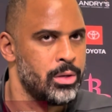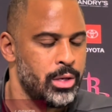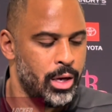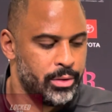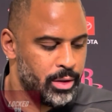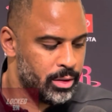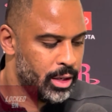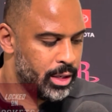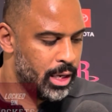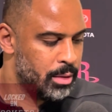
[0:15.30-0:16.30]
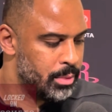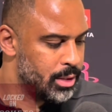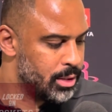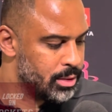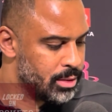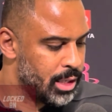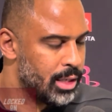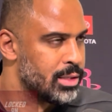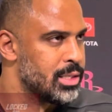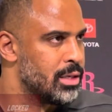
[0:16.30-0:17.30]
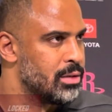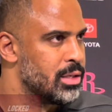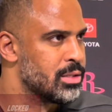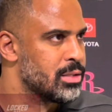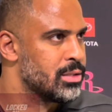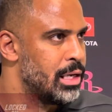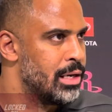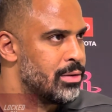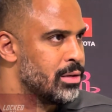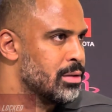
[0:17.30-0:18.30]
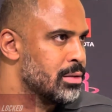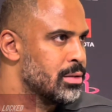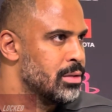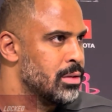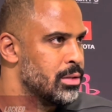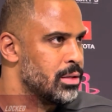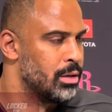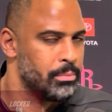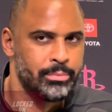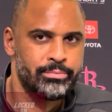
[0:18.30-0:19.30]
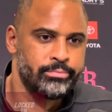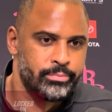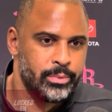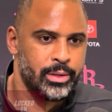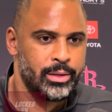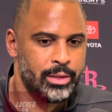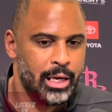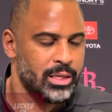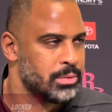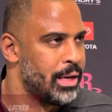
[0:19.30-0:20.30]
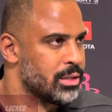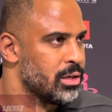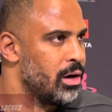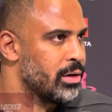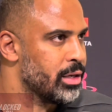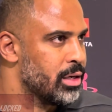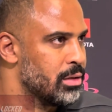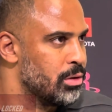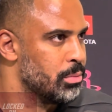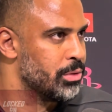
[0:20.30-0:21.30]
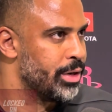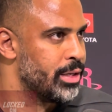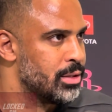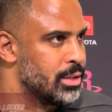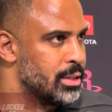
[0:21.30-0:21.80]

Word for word: Yeah, I think they came in and kind of settled us down and, you know, got us back to guarding at a normal rate.